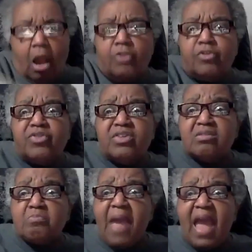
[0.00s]
other than
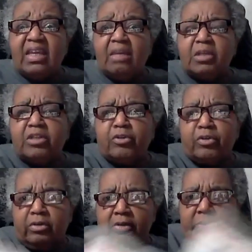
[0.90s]
some packing
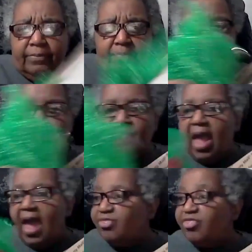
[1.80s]
material.
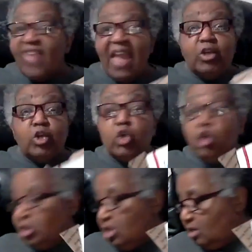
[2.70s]
And thank
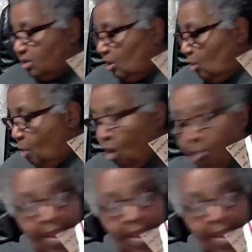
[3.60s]
goodness Lamar